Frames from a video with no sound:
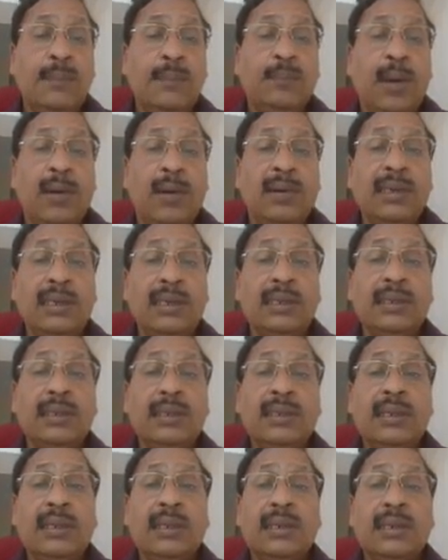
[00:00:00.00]
power
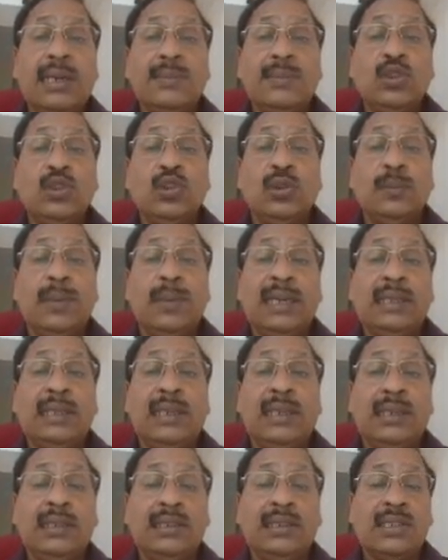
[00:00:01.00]
consumed by
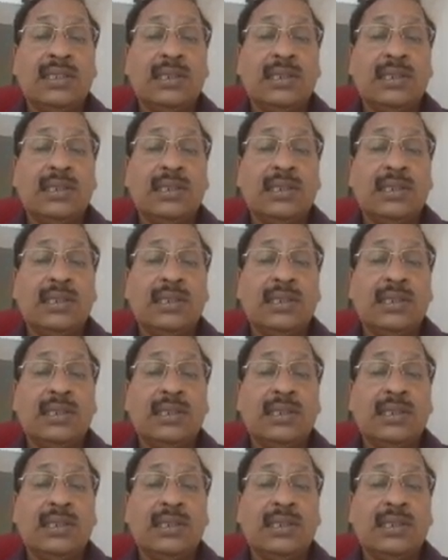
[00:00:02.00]
the